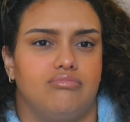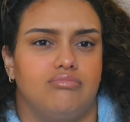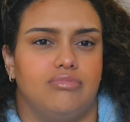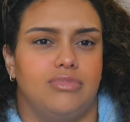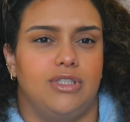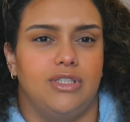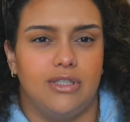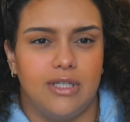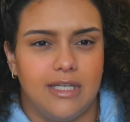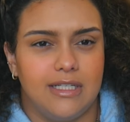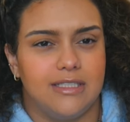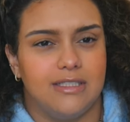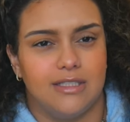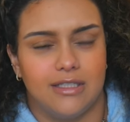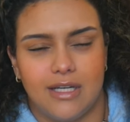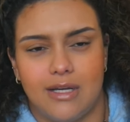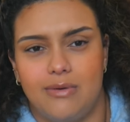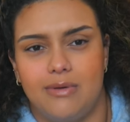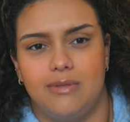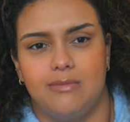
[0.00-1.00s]
do you guys
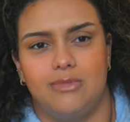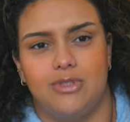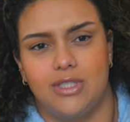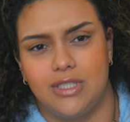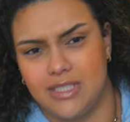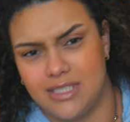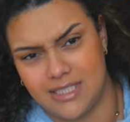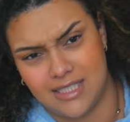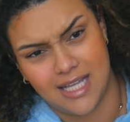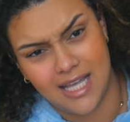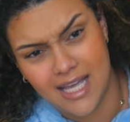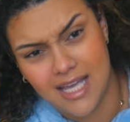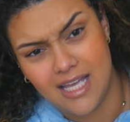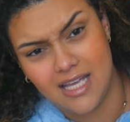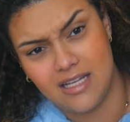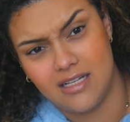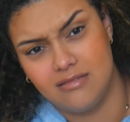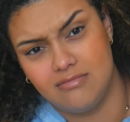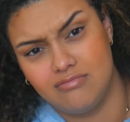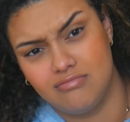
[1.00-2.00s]
get what I'm trying to
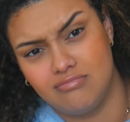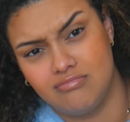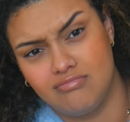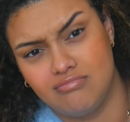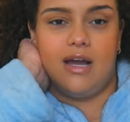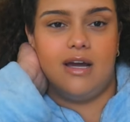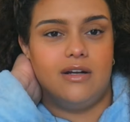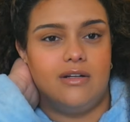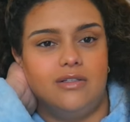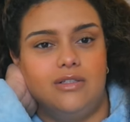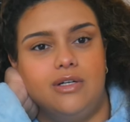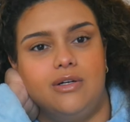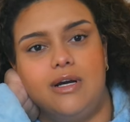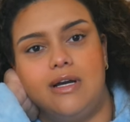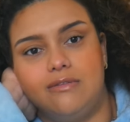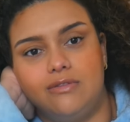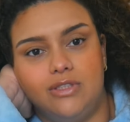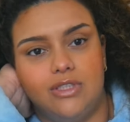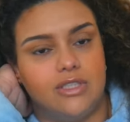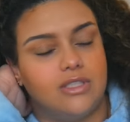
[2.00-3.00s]
say? I don't know.
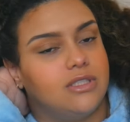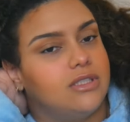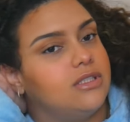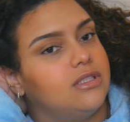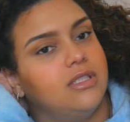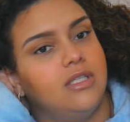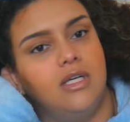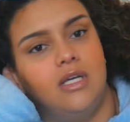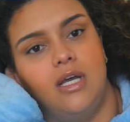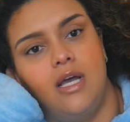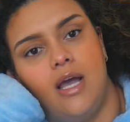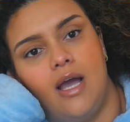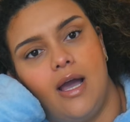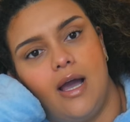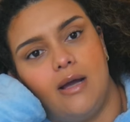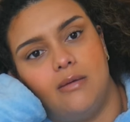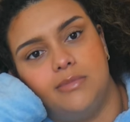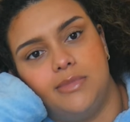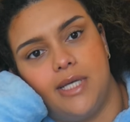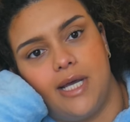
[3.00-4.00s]

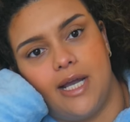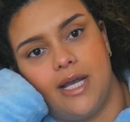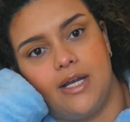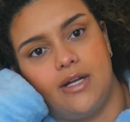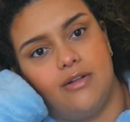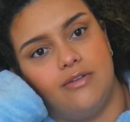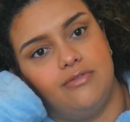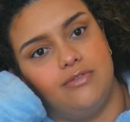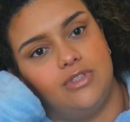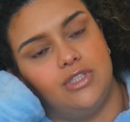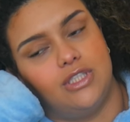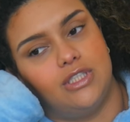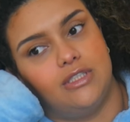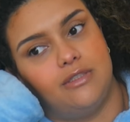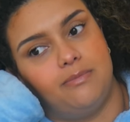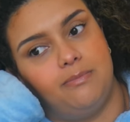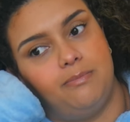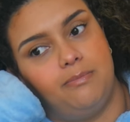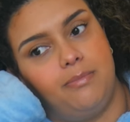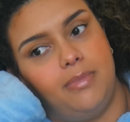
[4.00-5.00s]
I'm tired of
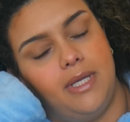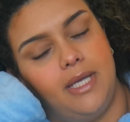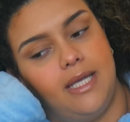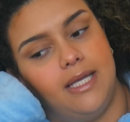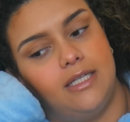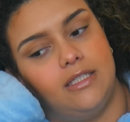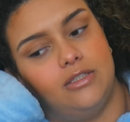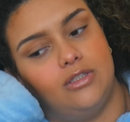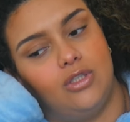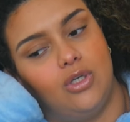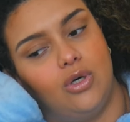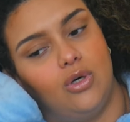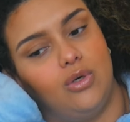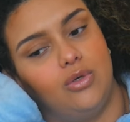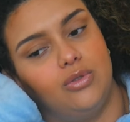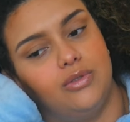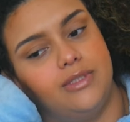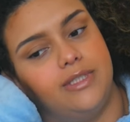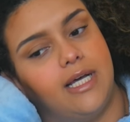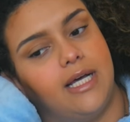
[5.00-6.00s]
just being
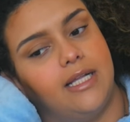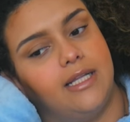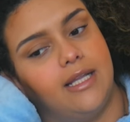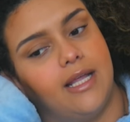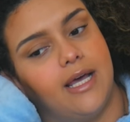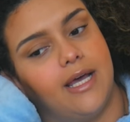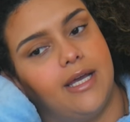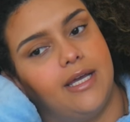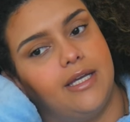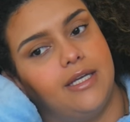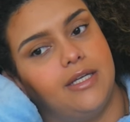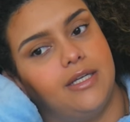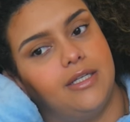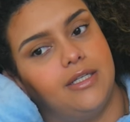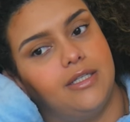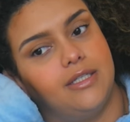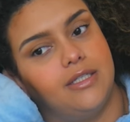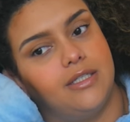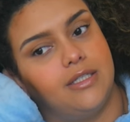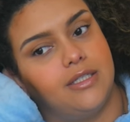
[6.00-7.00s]
told that, like,
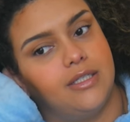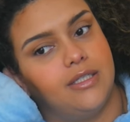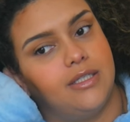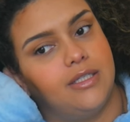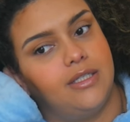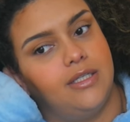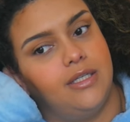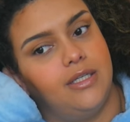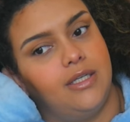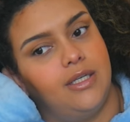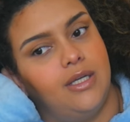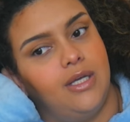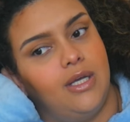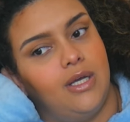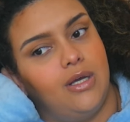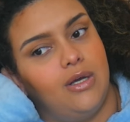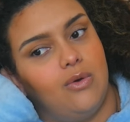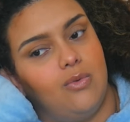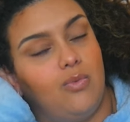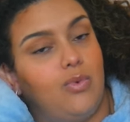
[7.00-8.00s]

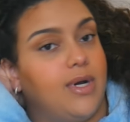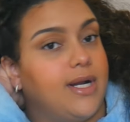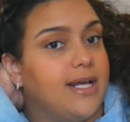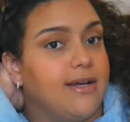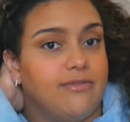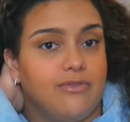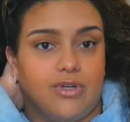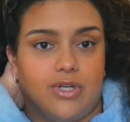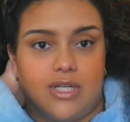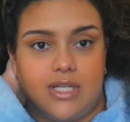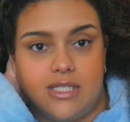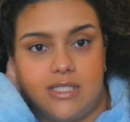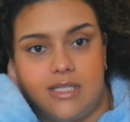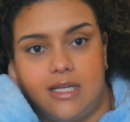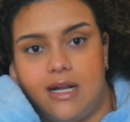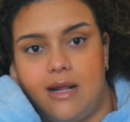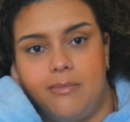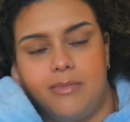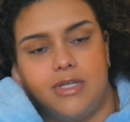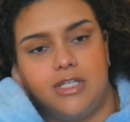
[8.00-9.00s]
whatever it is
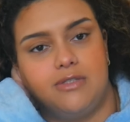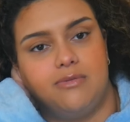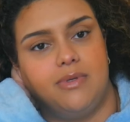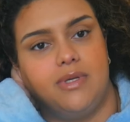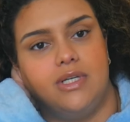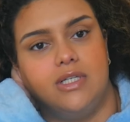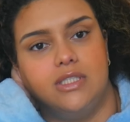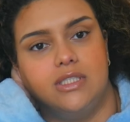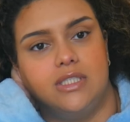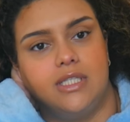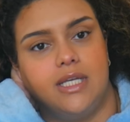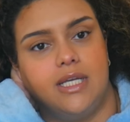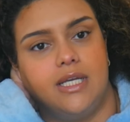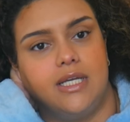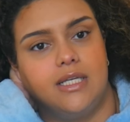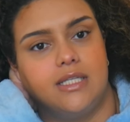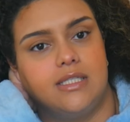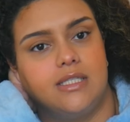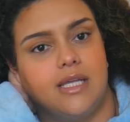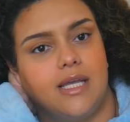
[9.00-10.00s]
that I'm
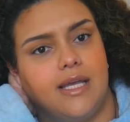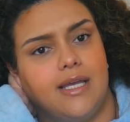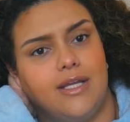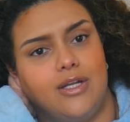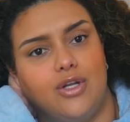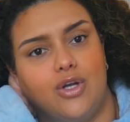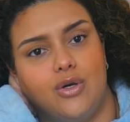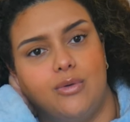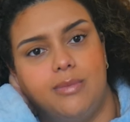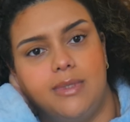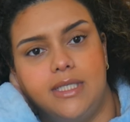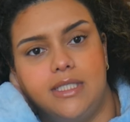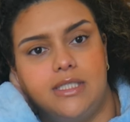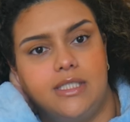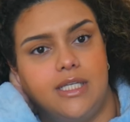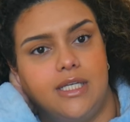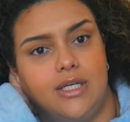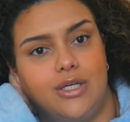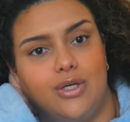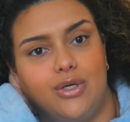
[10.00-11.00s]
experiencing, it's like, no big
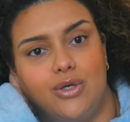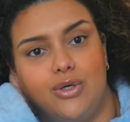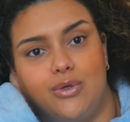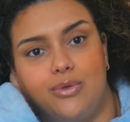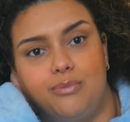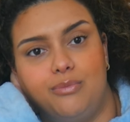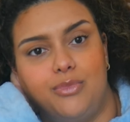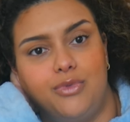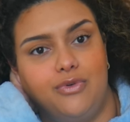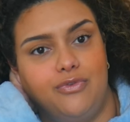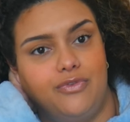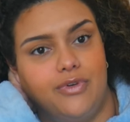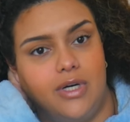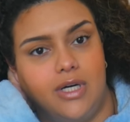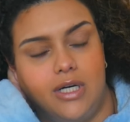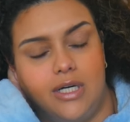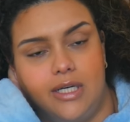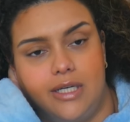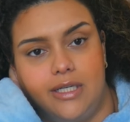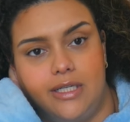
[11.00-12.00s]
deal, move
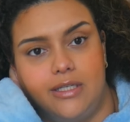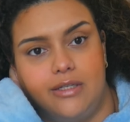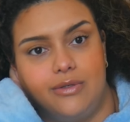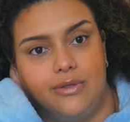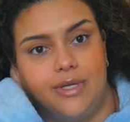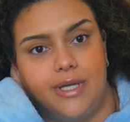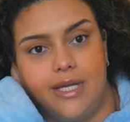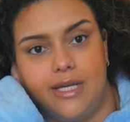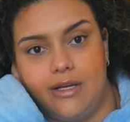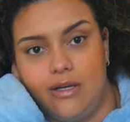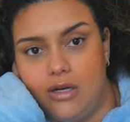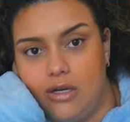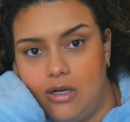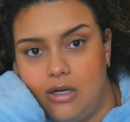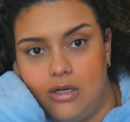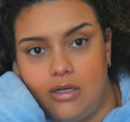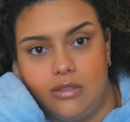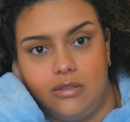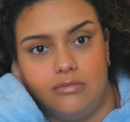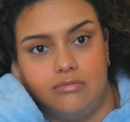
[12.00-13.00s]
on, okay,
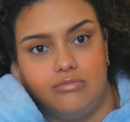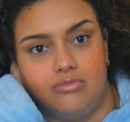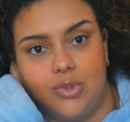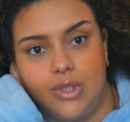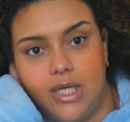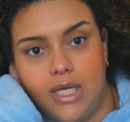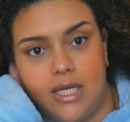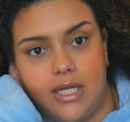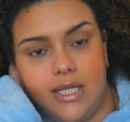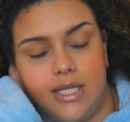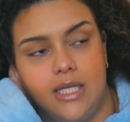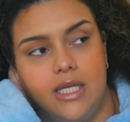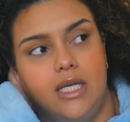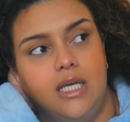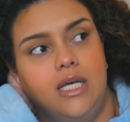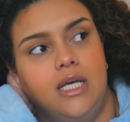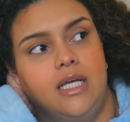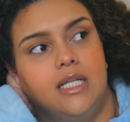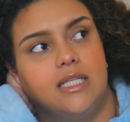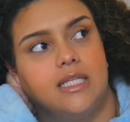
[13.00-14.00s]
girl, we get it.
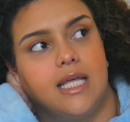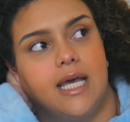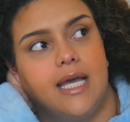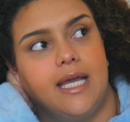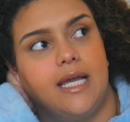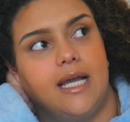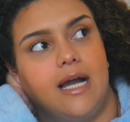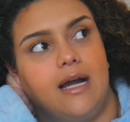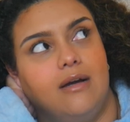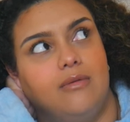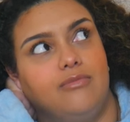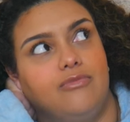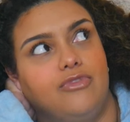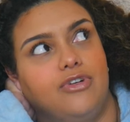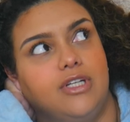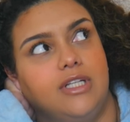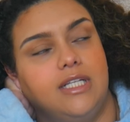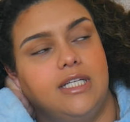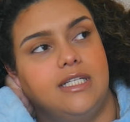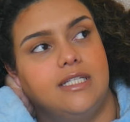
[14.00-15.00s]
Like, I'm
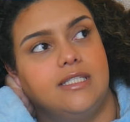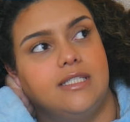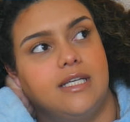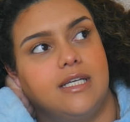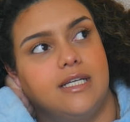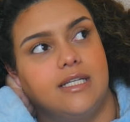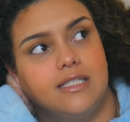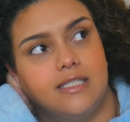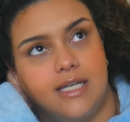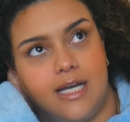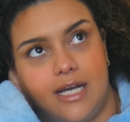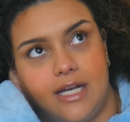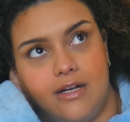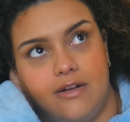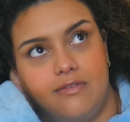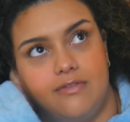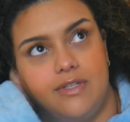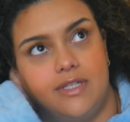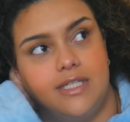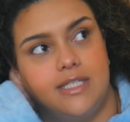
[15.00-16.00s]
really sick and tired
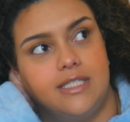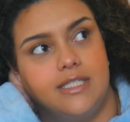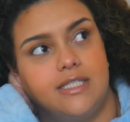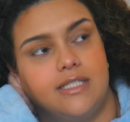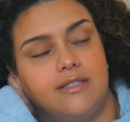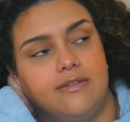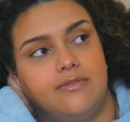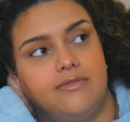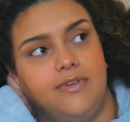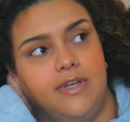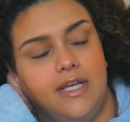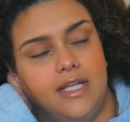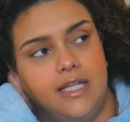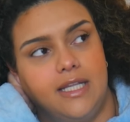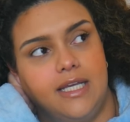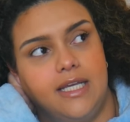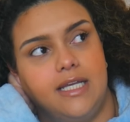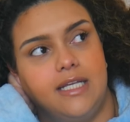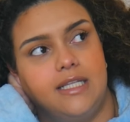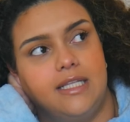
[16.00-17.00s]
of this
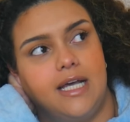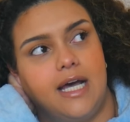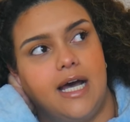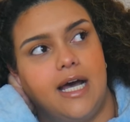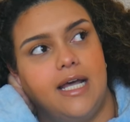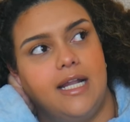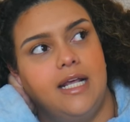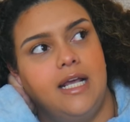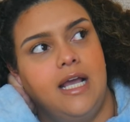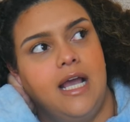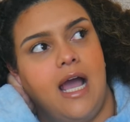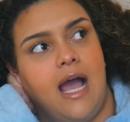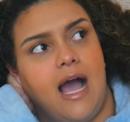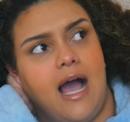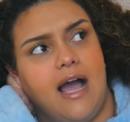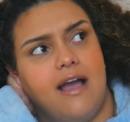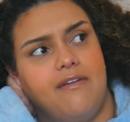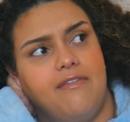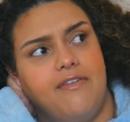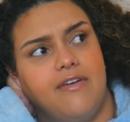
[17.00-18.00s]
feeling that
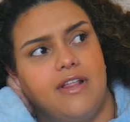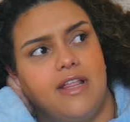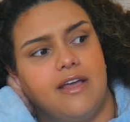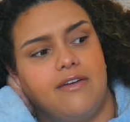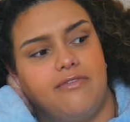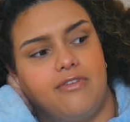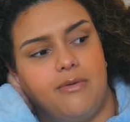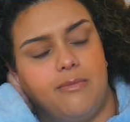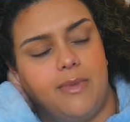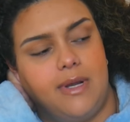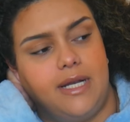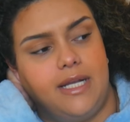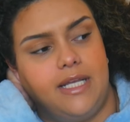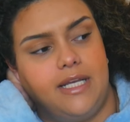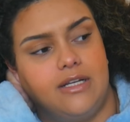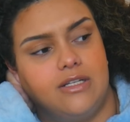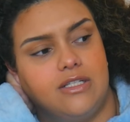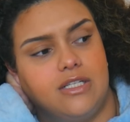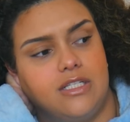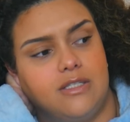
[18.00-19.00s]
I feel like for many
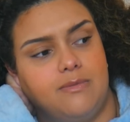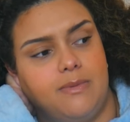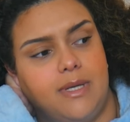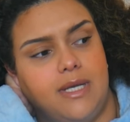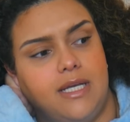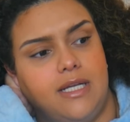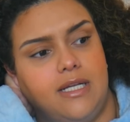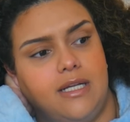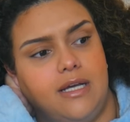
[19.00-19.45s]
years has been